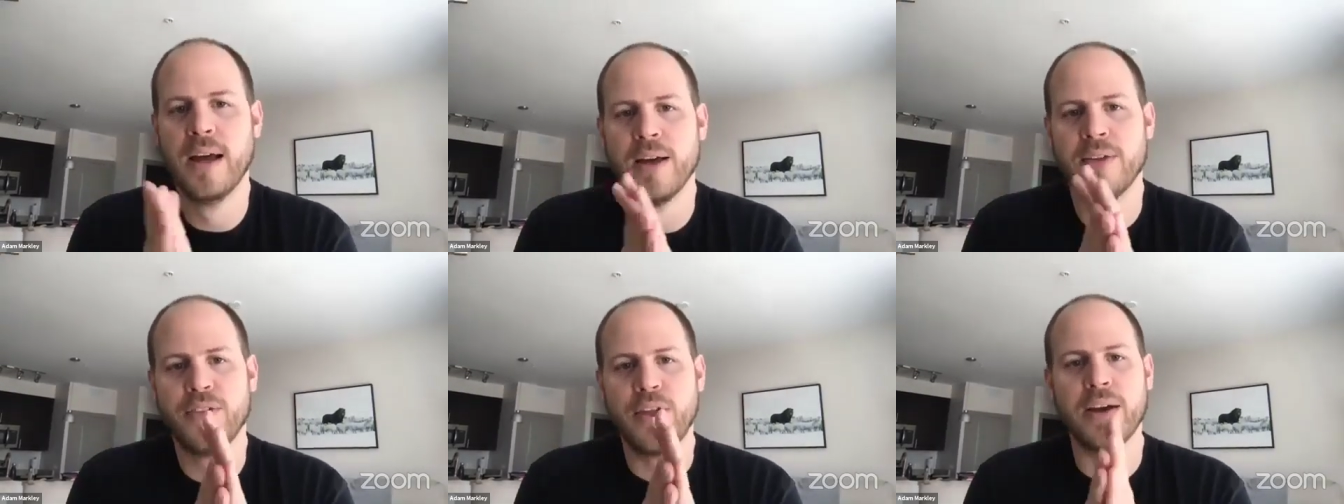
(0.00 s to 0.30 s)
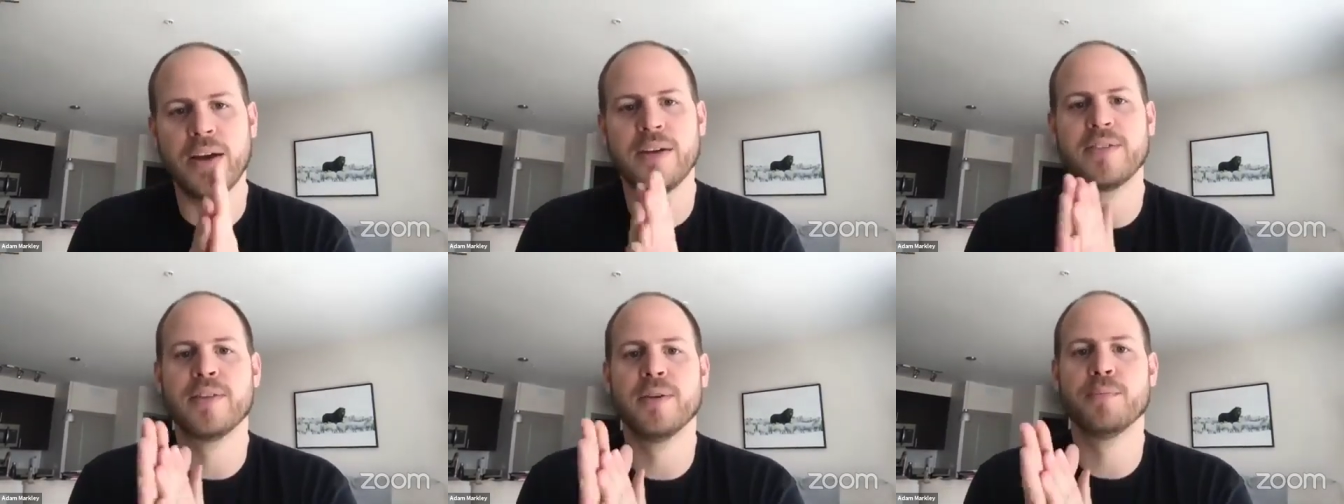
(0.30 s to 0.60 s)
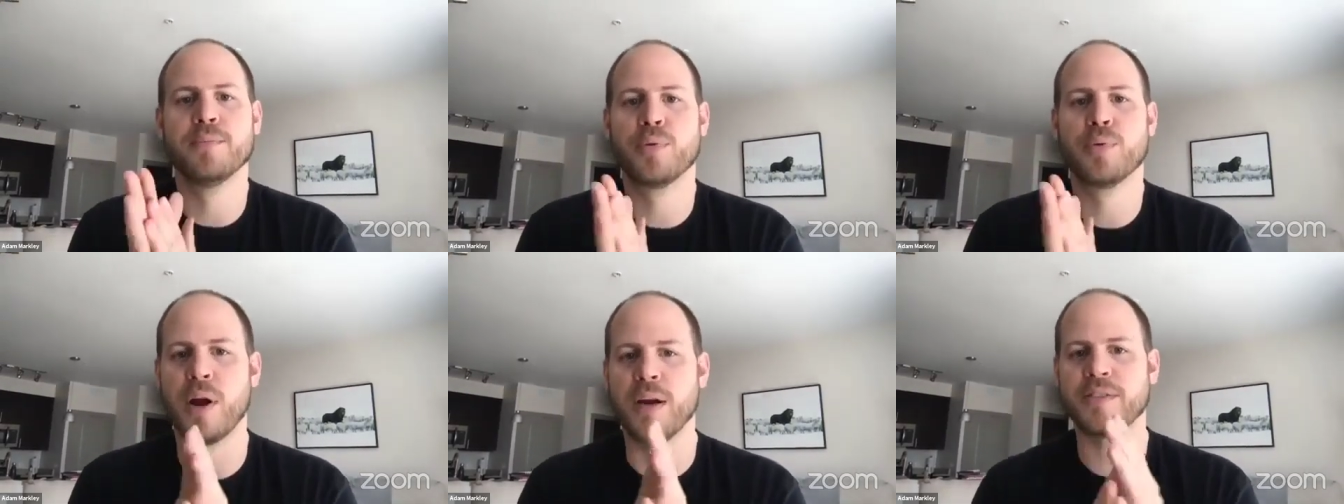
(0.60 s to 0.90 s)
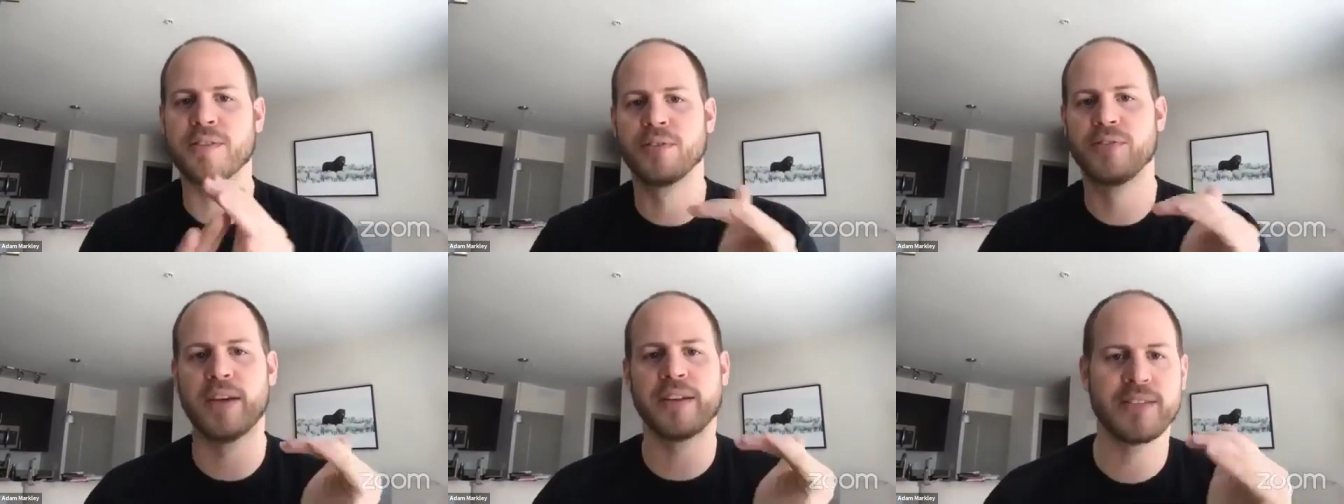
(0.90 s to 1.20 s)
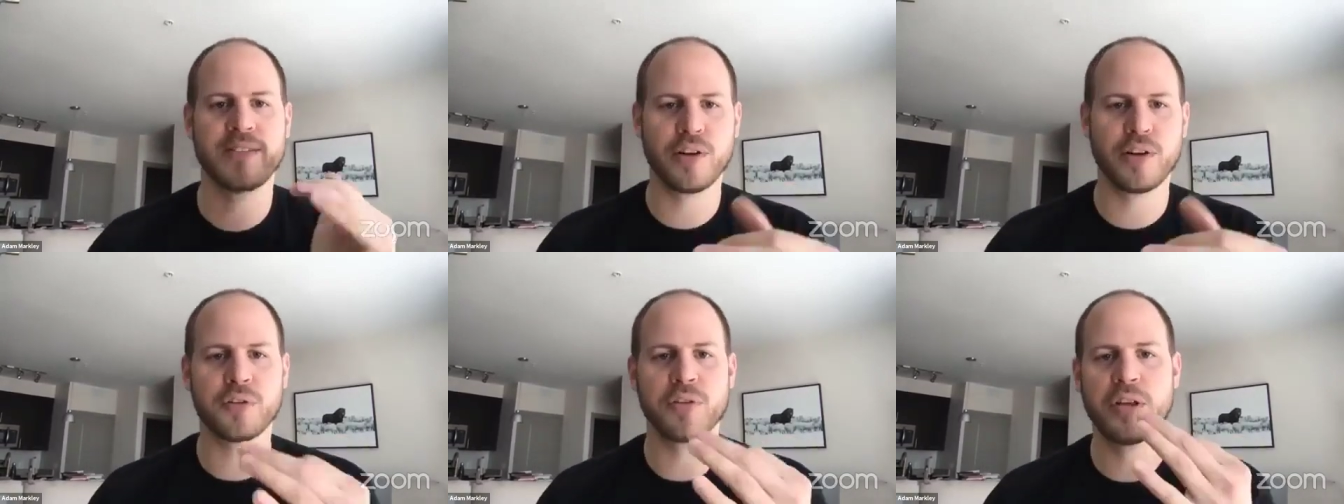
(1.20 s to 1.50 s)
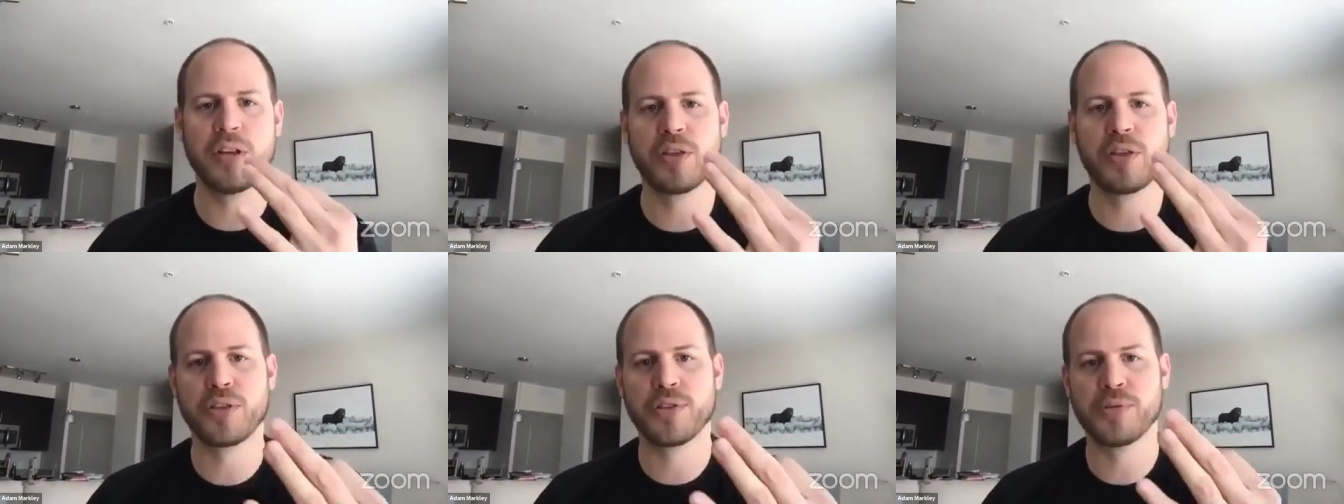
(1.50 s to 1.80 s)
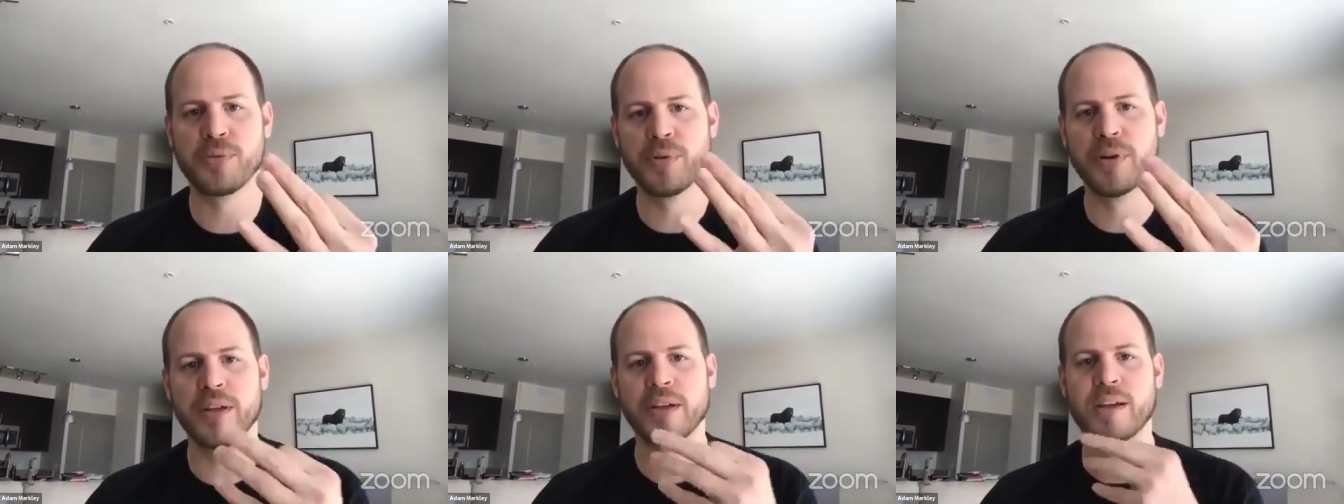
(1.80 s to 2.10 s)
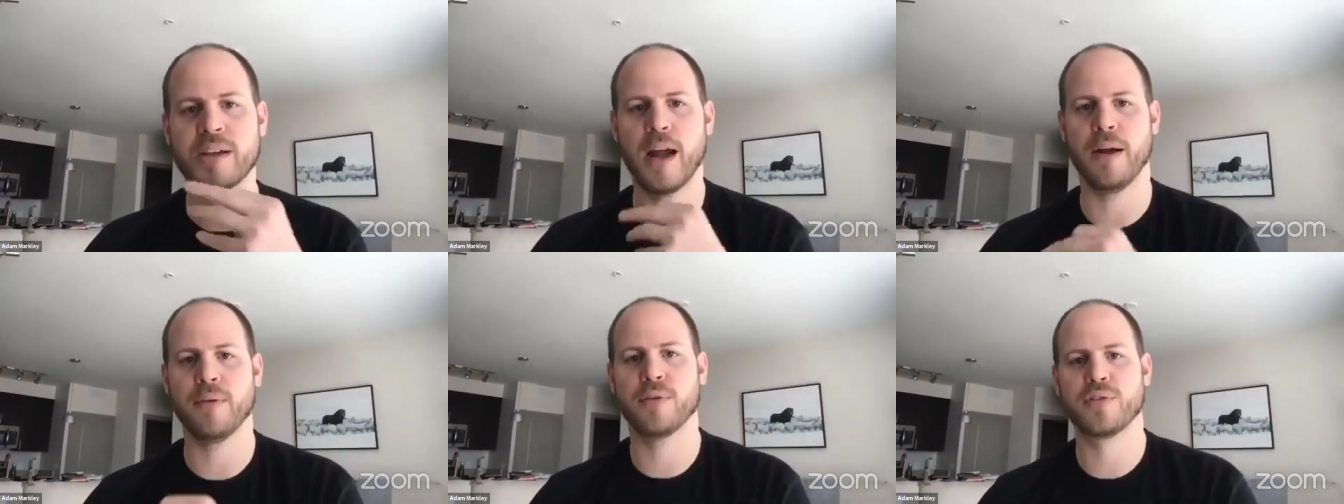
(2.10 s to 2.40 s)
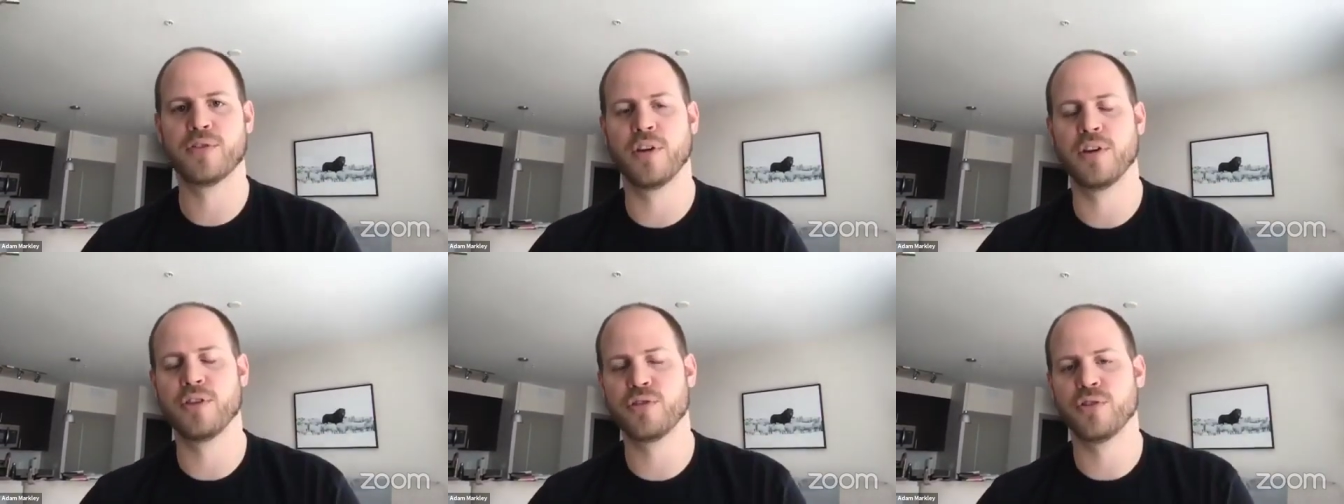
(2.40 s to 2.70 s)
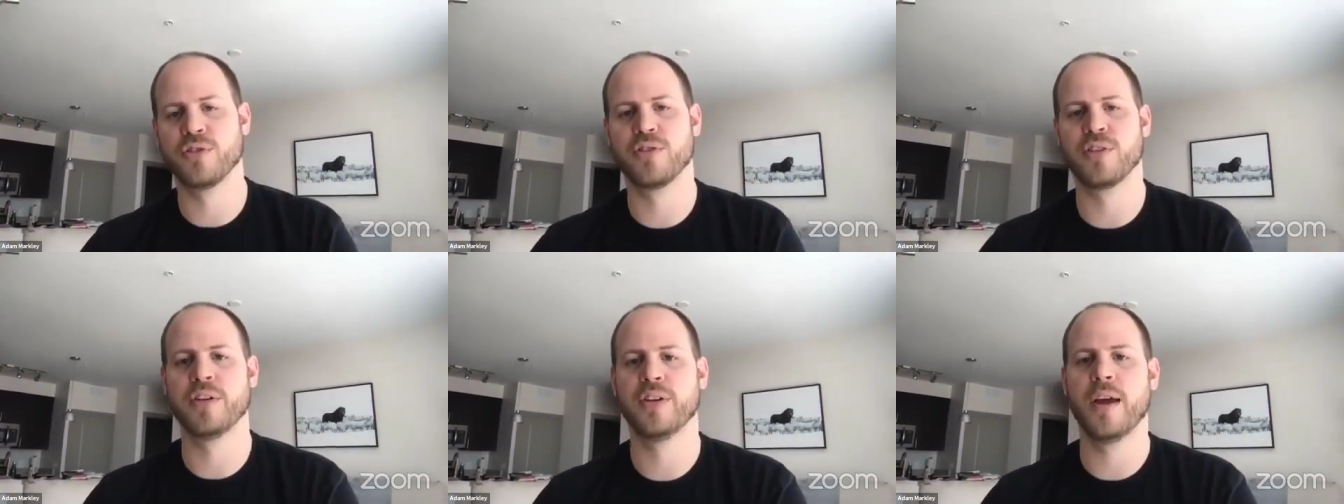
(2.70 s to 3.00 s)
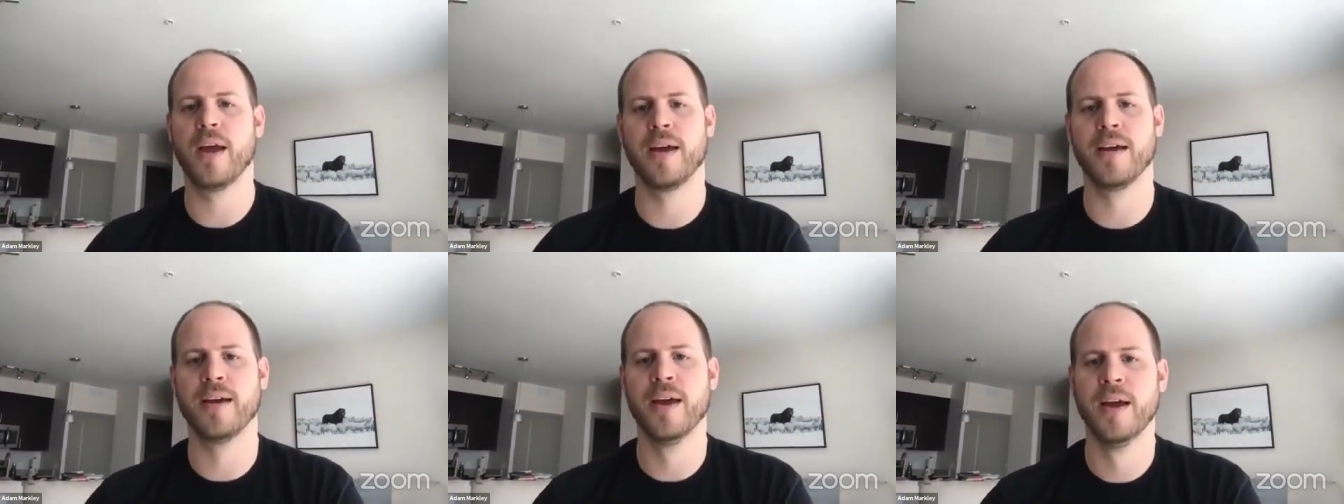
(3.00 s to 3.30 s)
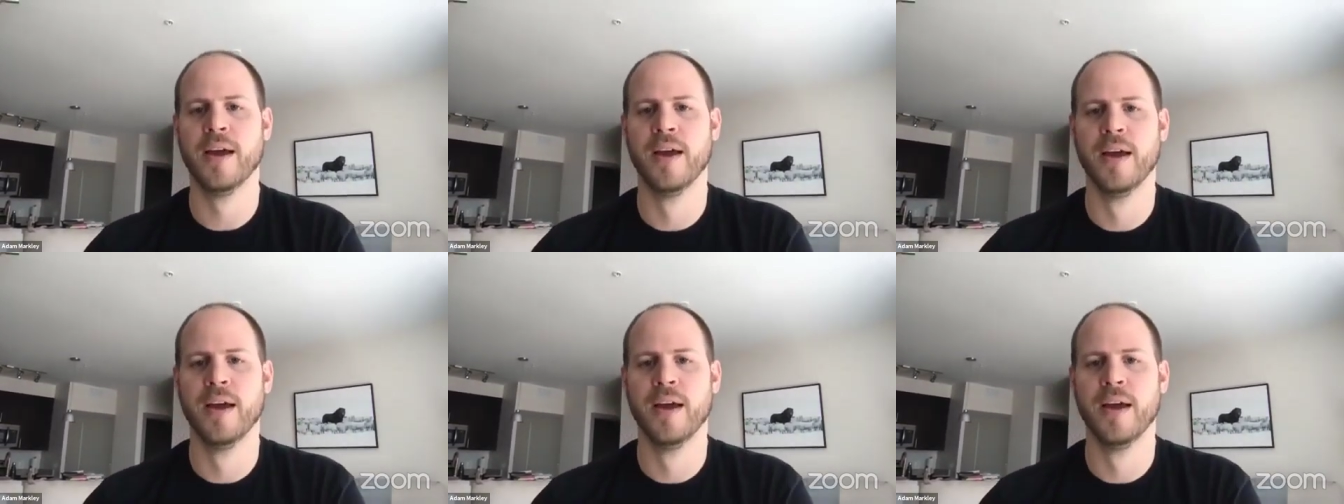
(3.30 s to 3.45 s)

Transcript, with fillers: That is impressive. That's nearly three conversations a day.